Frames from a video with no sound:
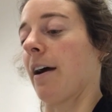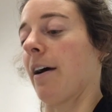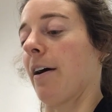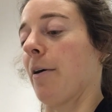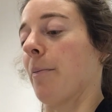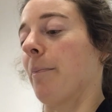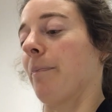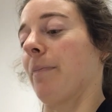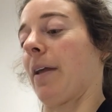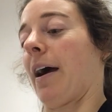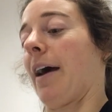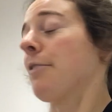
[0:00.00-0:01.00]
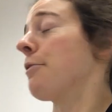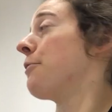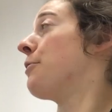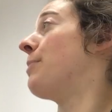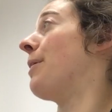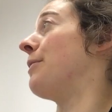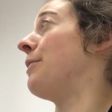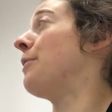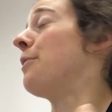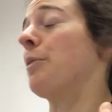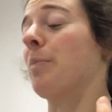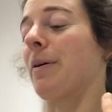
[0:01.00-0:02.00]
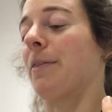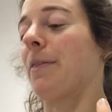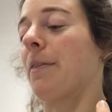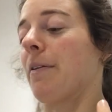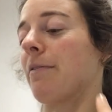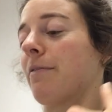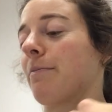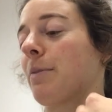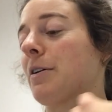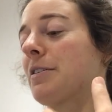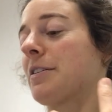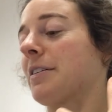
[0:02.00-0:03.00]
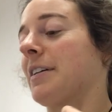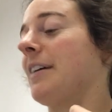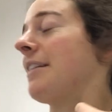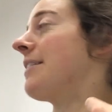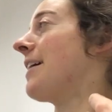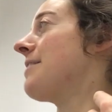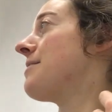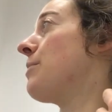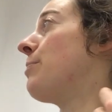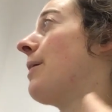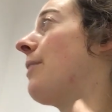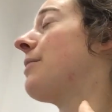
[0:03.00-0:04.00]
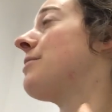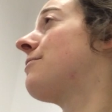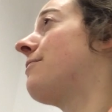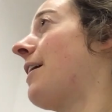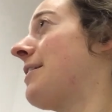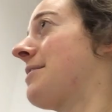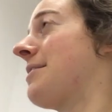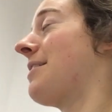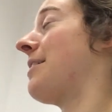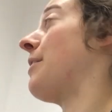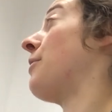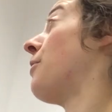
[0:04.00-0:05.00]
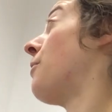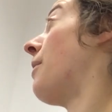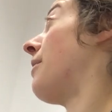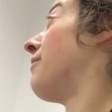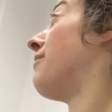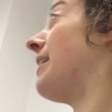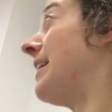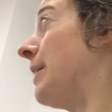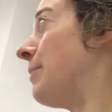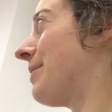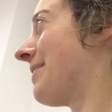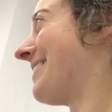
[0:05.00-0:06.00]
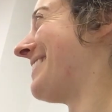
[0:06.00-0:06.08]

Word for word: Um, I don't know about you, but personally, that's about as fast as I can go on a Velib.